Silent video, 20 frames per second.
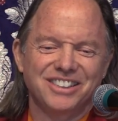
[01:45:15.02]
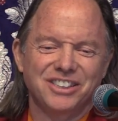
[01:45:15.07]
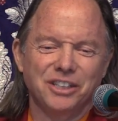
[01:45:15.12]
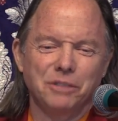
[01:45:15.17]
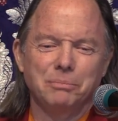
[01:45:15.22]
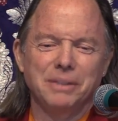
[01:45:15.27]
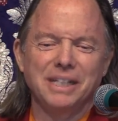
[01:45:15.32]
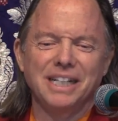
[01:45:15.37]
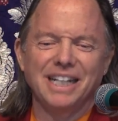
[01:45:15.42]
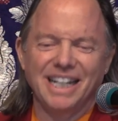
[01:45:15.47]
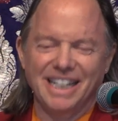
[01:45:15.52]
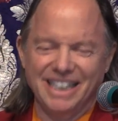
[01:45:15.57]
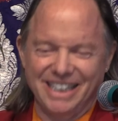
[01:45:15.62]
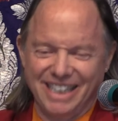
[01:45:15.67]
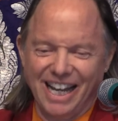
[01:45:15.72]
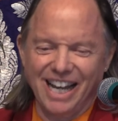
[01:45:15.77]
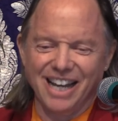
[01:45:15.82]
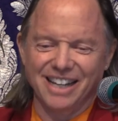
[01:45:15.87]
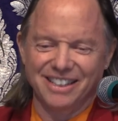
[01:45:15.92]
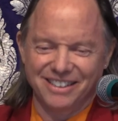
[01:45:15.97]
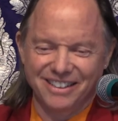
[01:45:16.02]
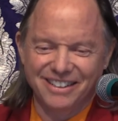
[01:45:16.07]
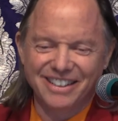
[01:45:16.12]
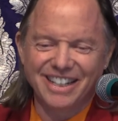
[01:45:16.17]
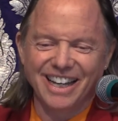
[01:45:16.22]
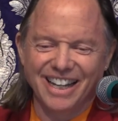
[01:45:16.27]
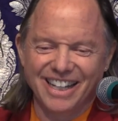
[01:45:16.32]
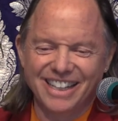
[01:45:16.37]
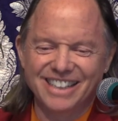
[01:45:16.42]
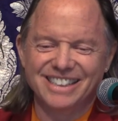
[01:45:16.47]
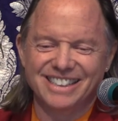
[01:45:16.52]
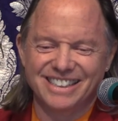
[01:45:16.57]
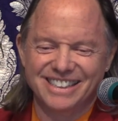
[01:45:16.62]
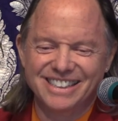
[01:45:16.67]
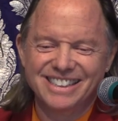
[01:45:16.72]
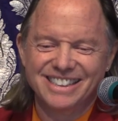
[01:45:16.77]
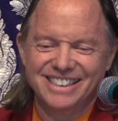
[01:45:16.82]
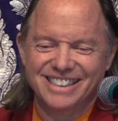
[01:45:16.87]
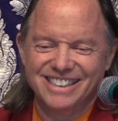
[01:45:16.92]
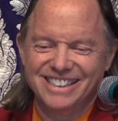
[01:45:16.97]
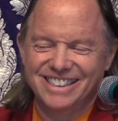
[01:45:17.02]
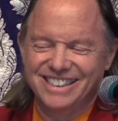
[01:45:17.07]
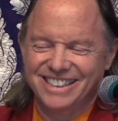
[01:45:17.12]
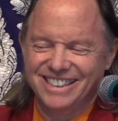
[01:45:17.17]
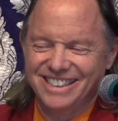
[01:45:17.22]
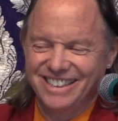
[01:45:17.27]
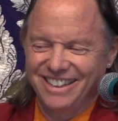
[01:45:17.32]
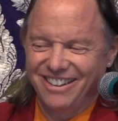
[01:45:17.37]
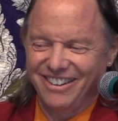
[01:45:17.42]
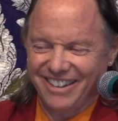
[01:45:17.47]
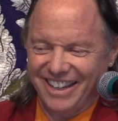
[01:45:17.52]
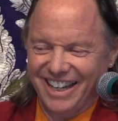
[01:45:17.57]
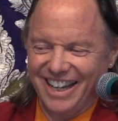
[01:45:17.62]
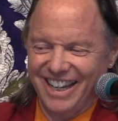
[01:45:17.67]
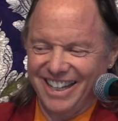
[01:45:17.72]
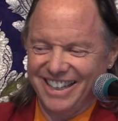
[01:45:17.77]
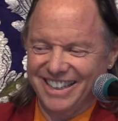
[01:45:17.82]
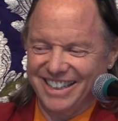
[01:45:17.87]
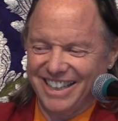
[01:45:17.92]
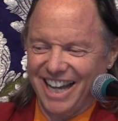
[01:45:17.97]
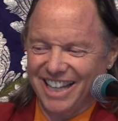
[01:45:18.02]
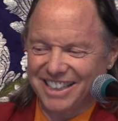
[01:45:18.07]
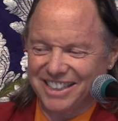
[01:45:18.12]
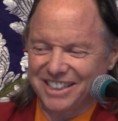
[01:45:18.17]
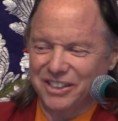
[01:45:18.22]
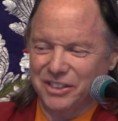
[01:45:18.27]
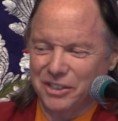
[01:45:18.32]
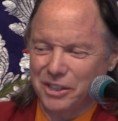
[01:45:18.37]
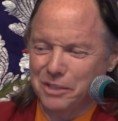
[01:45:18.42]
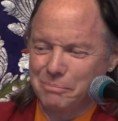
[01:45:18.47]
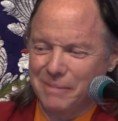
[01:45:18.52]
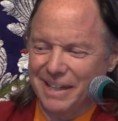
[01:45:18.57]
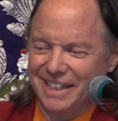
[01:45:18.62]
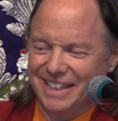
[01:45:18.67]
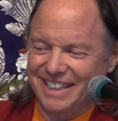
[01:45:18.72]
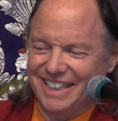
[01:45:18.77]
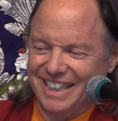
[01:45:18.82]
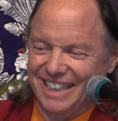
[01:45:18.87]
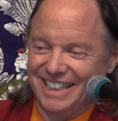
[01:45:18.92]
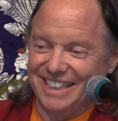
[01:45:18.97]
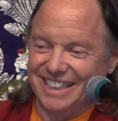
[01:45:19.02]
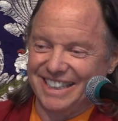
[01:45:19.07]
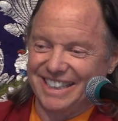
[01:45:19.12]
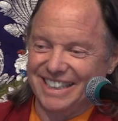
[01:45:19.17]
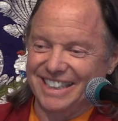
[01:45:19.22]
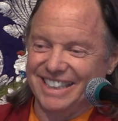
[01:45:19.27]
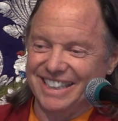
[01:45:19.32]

Should be like that, okay? Okay, that's good meditation.